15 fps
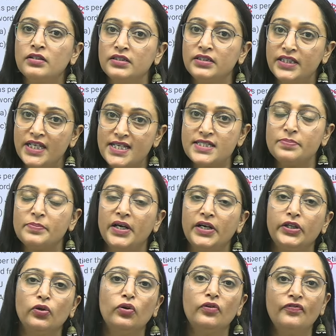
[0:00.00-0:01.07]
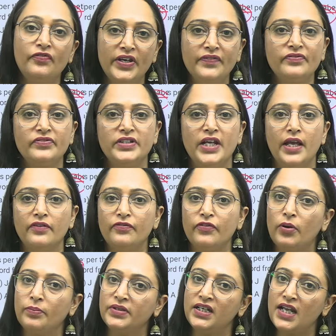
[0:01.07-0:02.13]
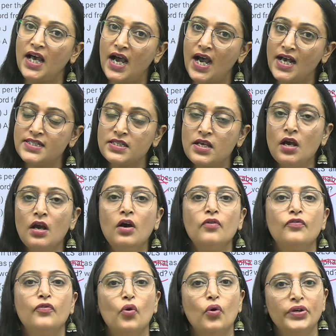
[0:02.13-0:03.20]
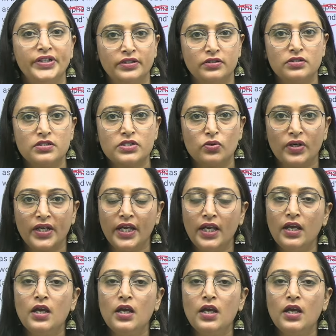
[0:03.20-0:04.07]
this module 5th time from the last 4 years. Okay.